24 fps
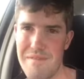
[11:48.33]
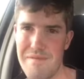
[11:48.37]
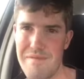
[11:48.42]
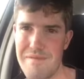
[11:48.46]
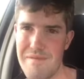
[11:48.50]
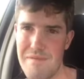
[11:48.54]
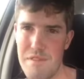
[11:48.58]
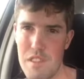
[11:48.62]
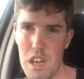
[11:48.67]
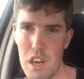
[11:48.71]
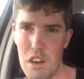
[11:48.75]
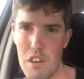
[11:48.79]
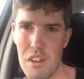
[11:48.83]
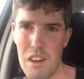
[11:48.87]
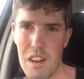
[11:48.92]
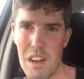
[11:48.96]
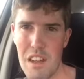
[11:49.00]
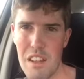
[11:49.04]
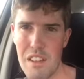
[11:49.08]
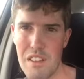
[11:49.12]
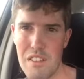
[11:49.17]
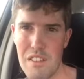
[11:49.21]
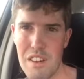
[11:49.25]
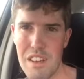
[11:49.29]
No
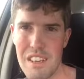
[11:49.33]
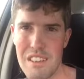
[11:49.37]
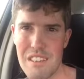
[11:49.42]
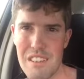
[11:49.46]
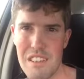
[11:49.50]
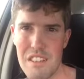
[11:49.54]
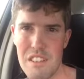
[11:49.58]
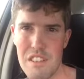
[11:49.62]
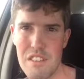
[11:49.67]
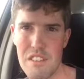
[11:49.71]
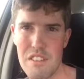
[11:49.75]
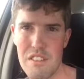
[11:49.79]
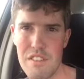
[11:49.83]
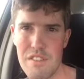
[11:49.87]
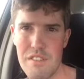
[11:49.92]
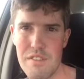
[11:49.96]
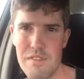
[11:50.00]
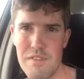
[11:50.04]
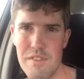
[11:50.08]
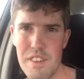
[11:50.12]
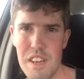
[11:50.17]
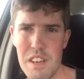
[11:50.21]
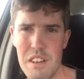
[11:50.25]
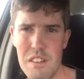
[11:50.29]
other reason to
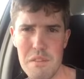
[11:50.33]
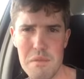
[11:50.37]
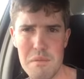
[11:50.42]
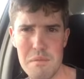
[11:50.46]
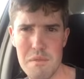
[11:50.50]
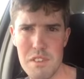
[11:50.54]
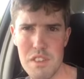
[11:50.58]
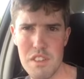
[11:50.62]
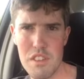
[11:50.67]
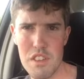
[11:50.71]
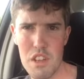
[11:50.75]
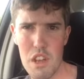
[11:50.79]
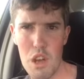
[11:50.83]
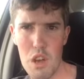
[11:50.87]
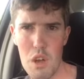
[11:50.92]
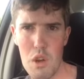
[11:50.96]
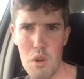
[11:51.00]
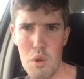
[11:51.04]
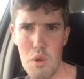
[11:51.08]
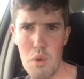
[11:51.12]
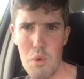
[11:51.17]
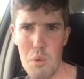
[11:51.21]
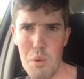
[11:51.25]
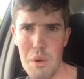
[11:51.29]
film,
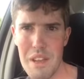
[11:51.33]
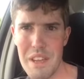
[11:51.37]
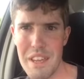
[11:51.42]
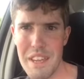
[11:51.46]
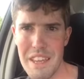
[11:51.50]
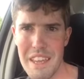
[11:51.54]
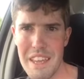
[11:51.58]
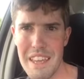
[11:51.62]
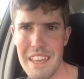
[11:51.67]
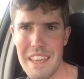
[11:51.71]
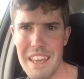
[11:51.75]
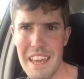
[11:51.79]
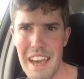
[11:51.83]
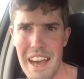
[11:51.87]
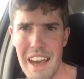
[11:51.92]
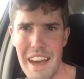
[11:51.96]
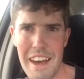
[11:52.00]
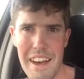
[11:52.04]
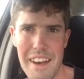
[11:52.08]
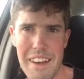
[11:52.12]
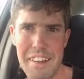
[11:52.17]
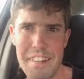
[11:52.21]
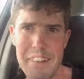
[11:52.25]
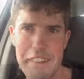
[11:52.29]
so yeah.
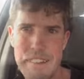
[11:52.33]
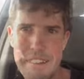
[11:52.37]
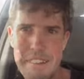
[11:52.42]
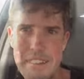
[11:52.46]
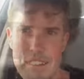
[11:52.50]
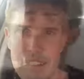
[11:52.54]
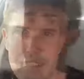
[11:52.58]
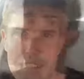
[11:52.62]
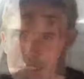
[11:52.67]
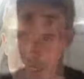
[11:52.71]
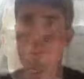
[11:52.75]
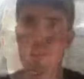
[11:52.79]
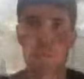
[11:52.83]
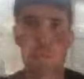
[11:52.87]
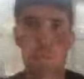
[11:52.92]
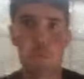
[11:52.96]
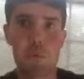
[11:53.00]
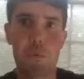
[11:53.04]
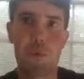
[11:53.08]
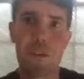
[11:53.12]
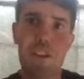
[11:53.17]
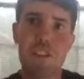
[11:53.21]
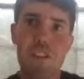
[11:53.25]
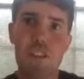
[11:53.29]
Okay, so I'm just
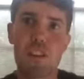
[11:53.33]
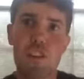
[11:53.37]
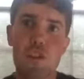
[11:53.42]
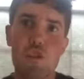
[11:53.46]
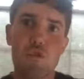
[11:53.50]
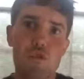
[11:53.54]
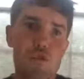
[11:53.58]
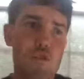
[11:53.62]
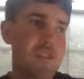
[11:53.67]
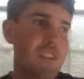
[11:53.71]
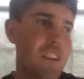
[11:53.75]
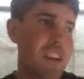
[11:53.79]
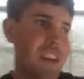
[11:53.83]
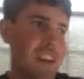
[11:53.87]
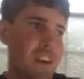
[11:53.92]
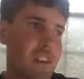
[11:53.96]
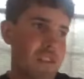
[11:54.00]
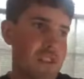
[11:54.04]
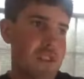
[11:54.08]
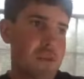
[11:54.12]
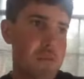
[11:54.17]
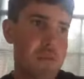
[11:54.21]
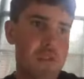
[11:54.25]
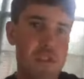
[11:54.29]
preparing the noodles now.
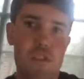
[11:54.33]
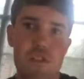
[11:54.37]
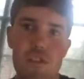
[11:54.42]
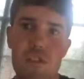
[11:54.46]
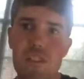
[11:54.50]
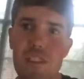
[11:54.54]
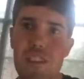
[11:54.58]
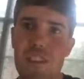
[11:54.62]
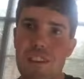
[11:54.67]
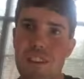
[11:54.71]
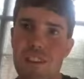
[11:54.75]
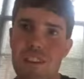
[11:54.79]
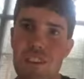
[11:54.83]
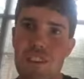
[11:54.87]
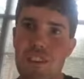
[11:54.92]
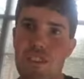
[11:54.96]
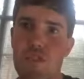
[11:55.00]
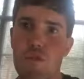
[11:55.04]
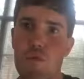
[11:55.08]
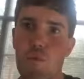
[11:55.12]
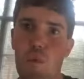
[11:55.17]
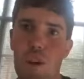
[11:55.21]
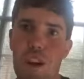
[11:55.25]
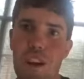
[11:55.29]

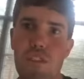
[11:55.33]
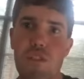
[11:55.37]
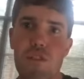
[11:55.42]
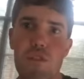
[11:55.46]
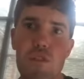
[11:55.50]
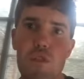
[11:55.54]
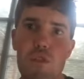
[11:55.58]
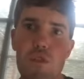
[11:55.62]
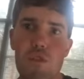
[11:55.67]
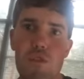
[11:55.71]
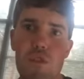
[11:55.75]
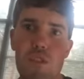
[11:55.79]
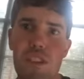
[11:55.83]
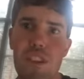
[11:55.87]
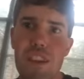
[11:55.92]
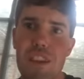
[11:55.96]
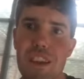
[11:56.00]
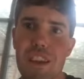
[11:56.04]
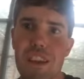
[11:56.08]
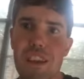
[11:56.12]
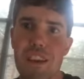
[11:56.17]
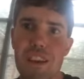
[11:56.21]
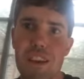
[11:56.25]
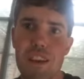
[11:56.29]
Just waiting for
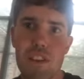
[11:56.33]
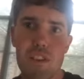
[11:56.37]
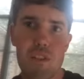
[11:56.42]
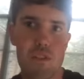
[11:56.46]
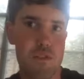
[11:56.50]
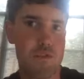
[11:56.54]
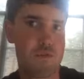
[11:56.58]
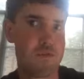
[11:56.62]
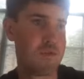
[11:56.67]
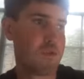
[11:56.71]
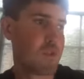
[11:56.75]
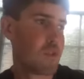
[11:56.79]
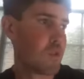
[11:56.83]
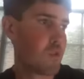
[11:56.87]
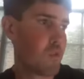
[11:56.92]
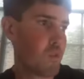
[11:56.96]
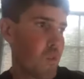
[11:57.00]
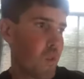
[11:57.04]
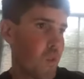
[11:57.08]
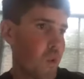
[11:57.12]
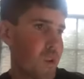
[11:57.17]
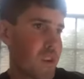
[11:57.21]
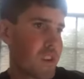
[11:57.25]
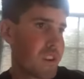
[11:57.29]
the
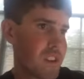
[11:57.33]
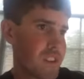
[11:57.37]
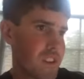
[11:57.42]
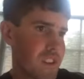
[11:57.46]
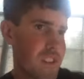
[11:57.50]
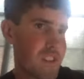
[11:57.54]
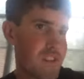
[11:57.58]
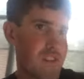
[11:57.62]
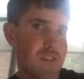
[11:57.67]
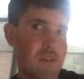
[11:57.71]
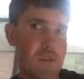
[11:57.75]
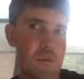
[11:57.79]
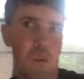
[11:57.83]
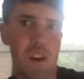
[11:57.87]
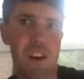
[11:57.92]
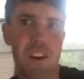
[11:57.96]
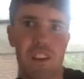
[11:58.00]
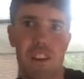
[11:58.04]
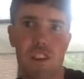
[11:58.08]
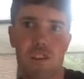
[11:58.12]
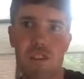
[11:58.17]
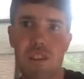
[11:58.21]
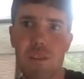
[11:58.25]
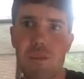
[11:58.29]
water, waiting the
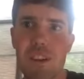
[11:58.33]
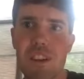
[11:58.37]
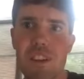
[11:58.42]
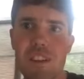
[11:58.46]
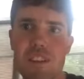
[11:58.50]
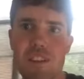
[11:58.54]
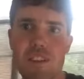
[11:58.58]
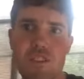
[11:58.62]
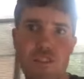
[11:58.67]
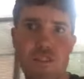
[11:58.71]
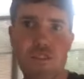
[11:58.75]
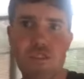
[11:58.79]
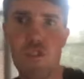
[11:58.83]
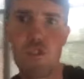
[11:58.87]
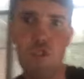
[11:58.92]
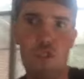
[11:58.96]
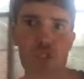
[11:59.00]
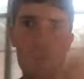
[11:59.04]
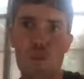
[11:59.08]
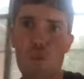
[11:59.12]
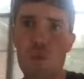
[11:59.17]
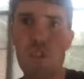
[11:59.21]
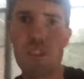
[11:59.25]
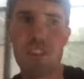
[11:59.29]
3 minutes for it
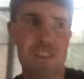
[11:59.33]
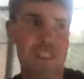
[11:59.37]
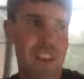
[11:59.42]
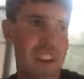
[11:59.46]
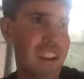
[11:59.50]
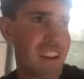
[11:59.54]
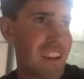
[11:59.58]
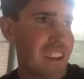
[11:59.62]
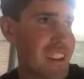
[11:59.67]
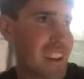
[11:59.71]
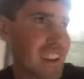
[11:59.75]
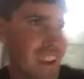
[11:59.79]
all to set in, and